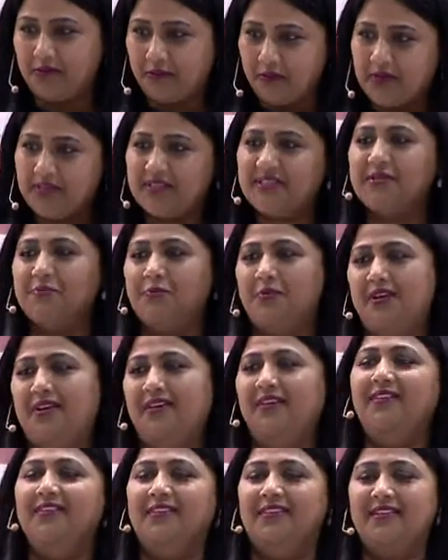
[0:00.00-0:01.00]
the
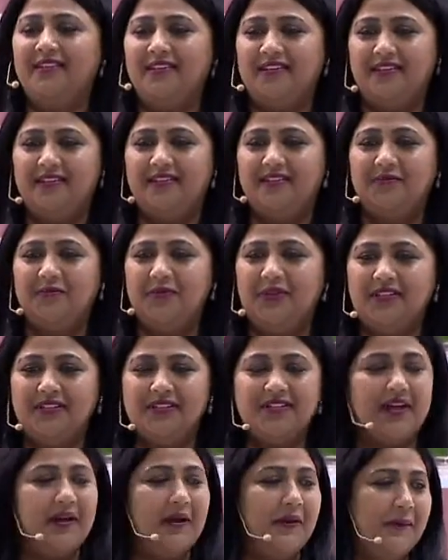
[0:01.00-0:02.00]
recipe. In the
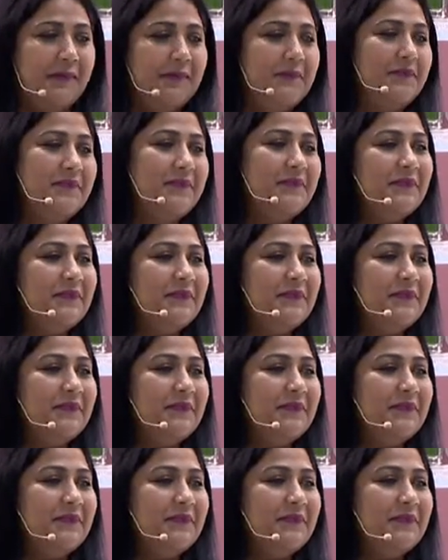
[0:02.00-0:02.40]
meantime,